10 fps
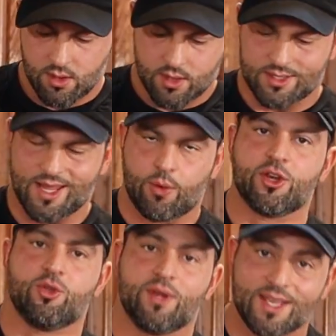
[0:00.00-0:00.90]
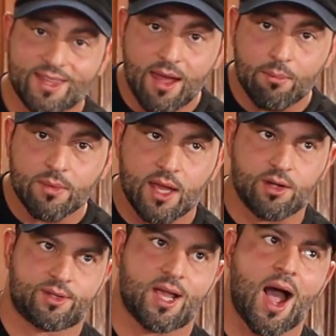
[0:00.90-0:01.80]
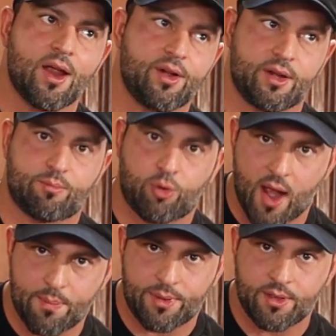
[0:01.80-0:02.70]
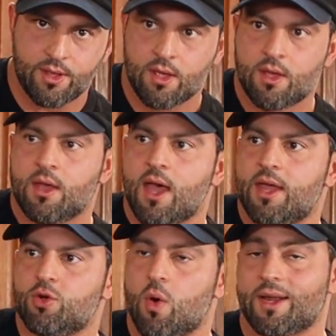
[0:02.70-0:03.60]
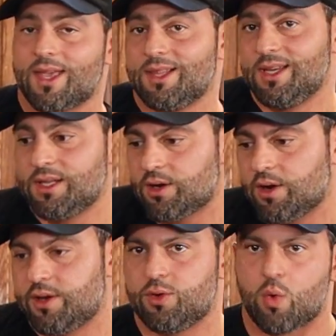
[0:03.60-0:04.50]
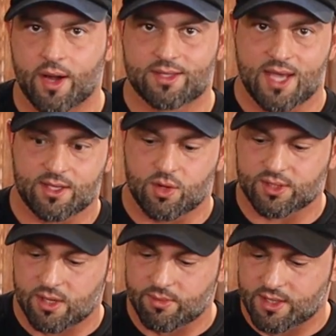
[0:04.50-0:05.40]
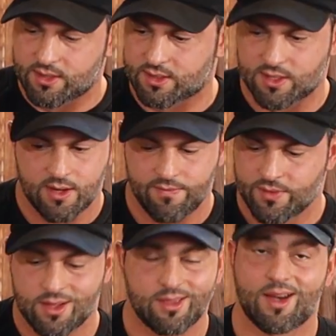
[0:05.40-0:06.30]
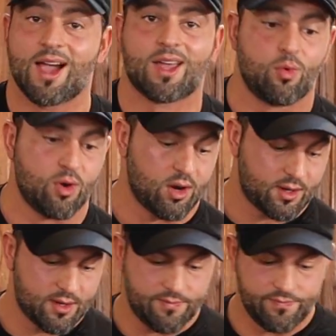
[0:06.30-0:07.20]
Because then when you need them and you're tired and prep and you want to get leaner and you want to take those stimulants, they're not going to work.